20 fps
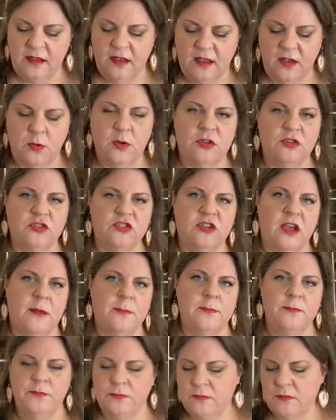A quilt
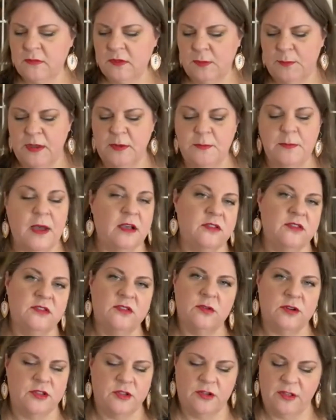shop, big box
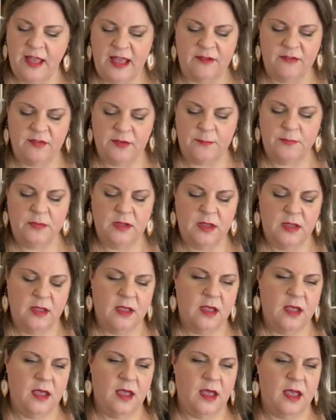store, they'll have them.
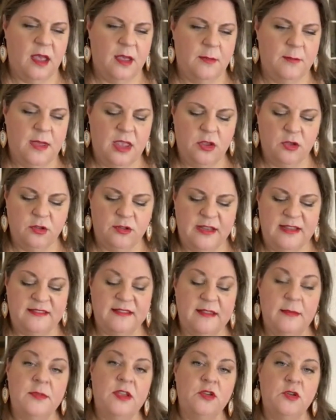And you'll need
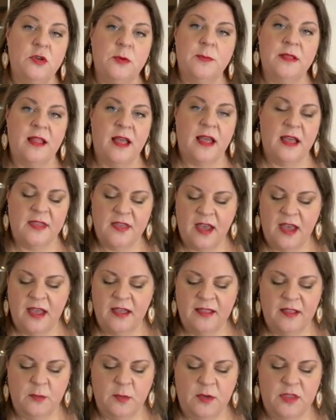something to apply the
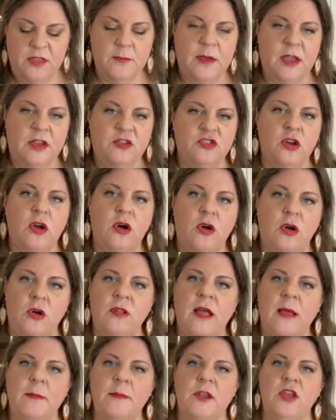eyelet with and punch a
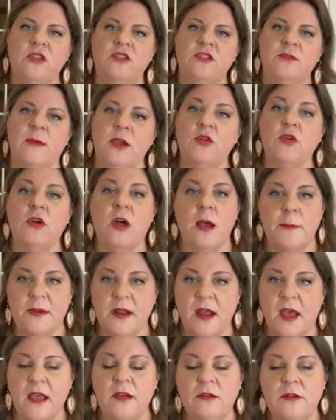hole. I'm going to use my
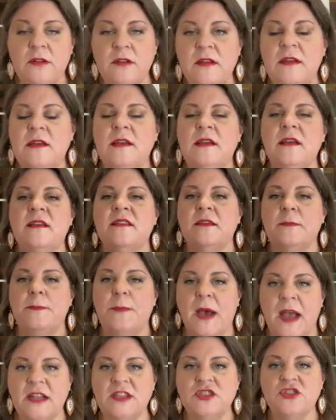crocodile to
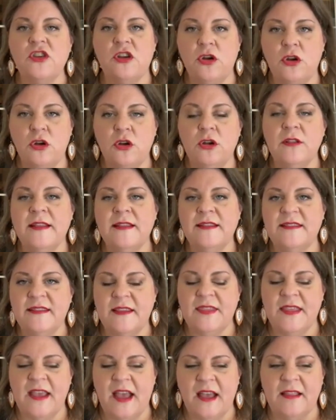punch a hole and
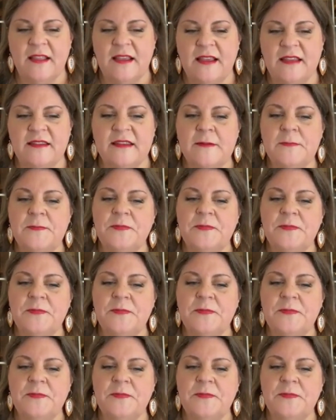set the eyelet.